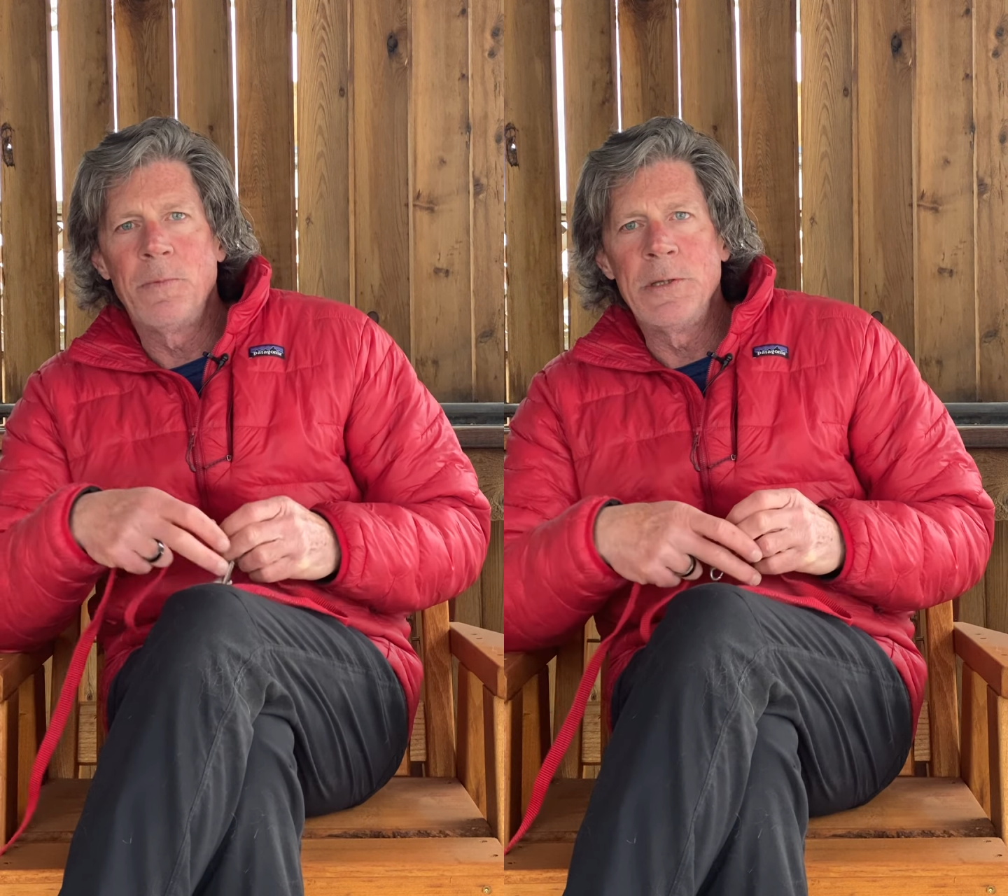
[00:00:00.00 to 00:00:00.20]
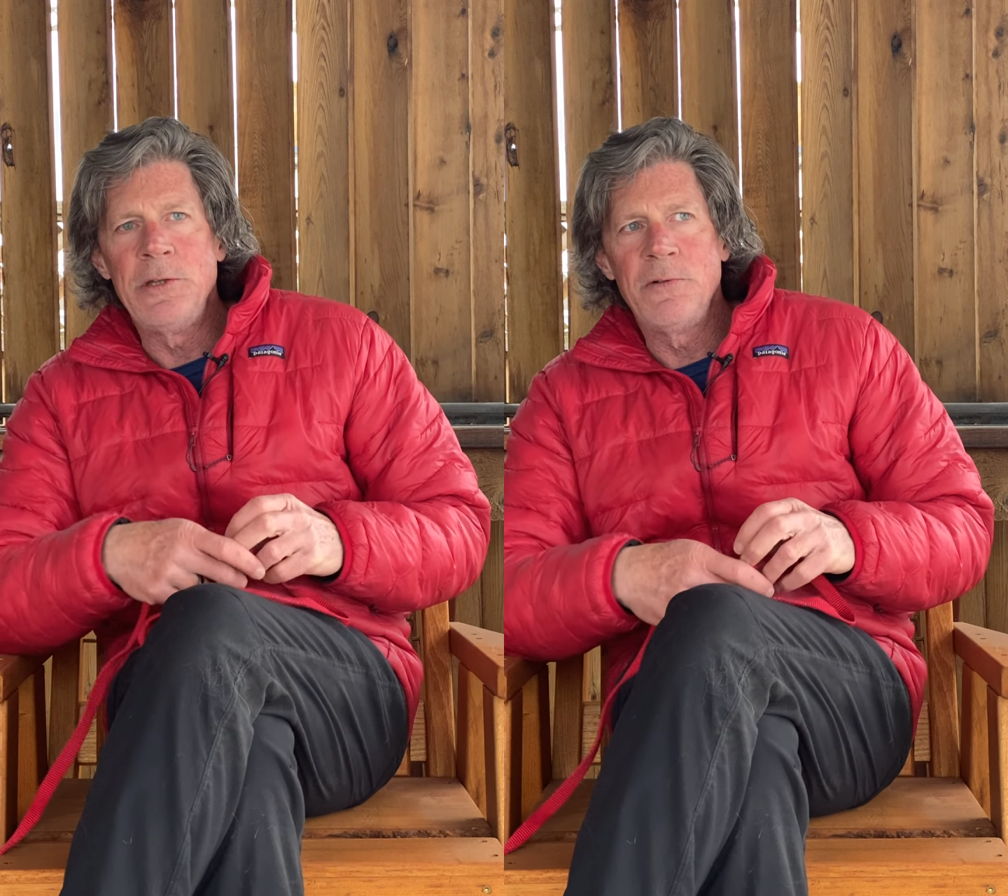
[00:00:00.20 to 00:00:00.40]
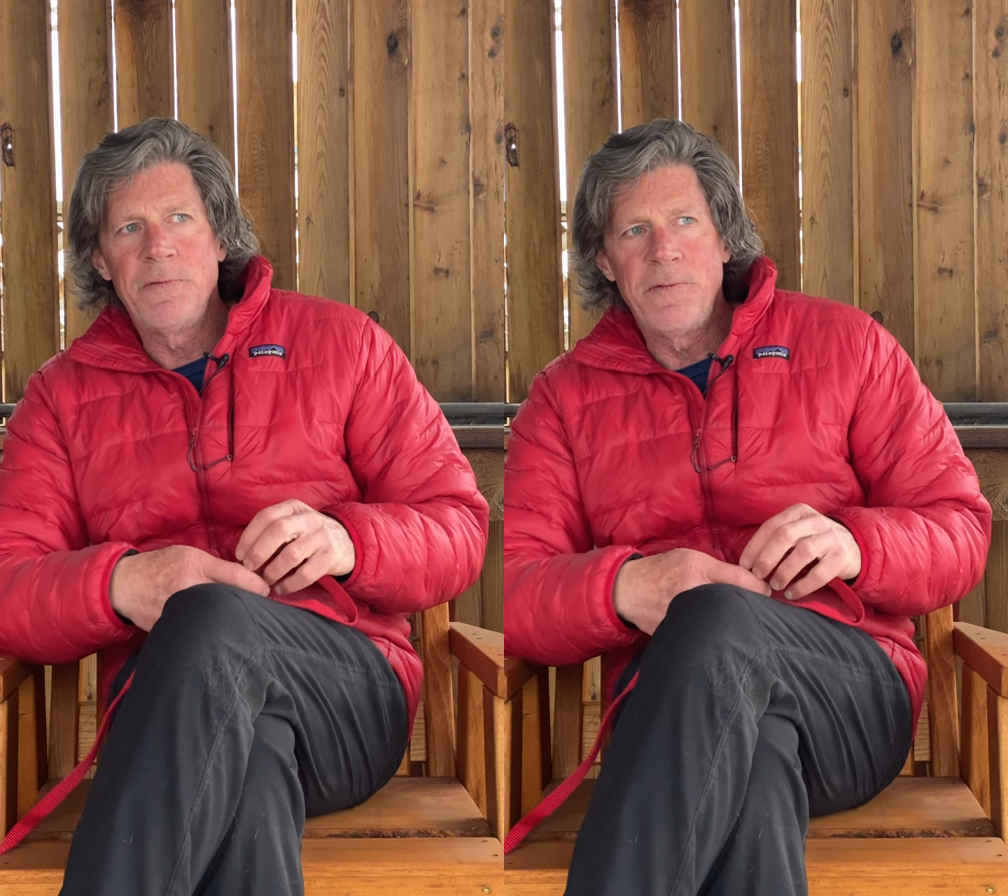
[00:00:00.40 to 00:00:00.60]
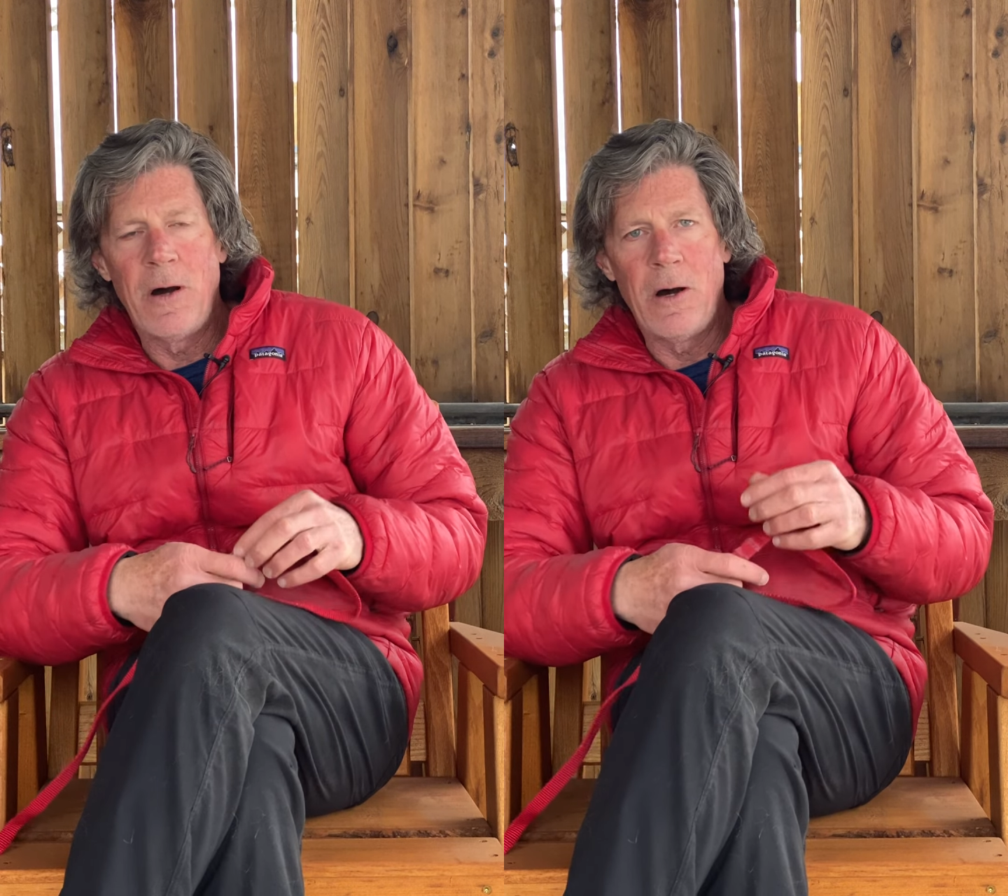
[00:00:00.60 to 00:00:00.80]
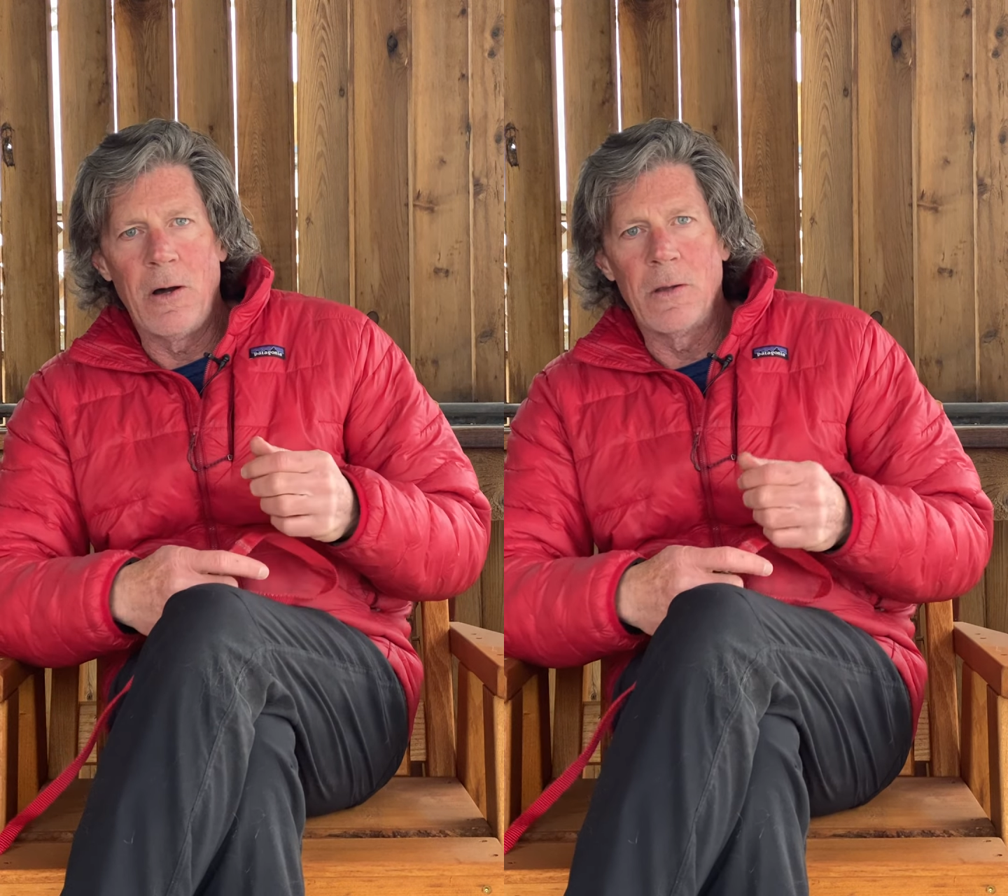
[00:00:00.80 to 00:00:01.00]
when you
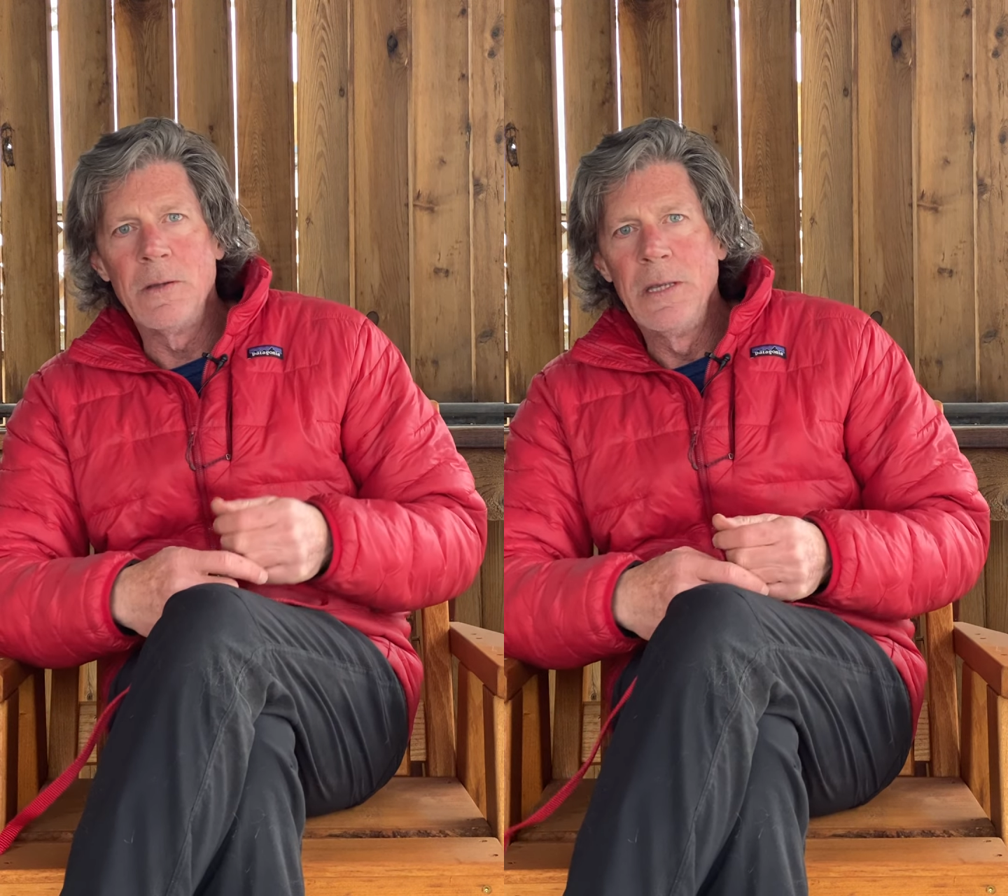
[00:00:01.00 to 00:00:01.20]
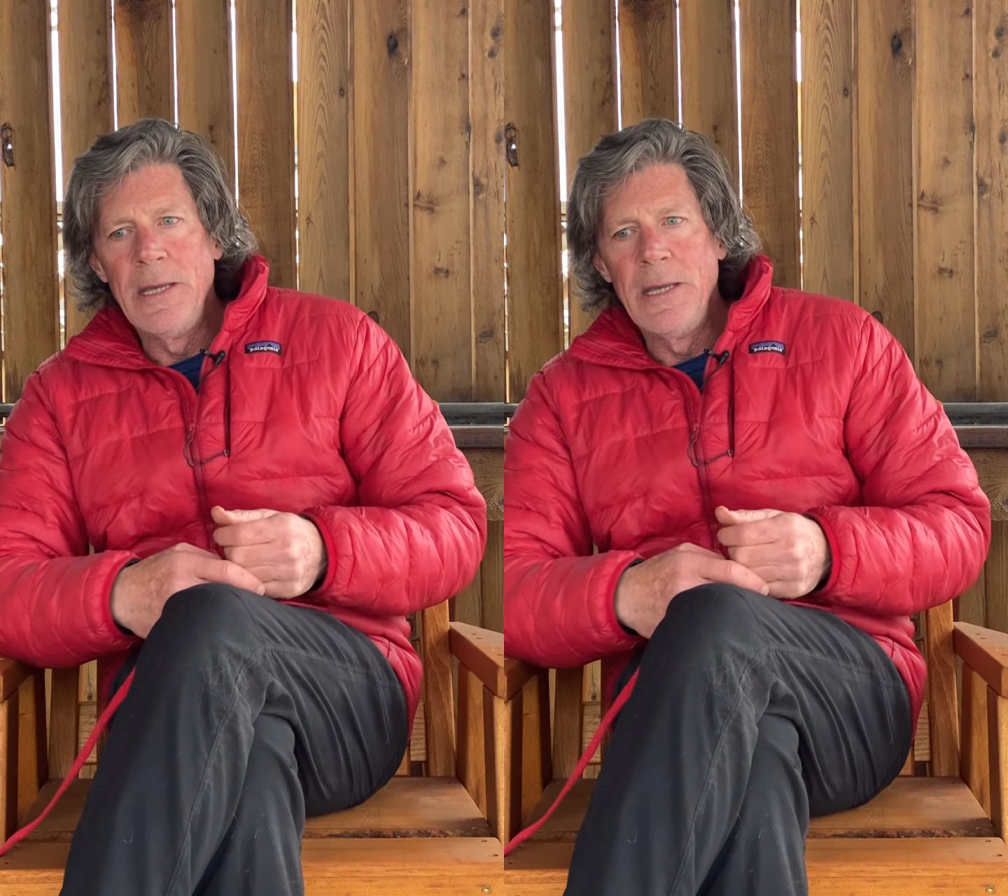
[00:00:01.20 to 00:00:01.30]
fall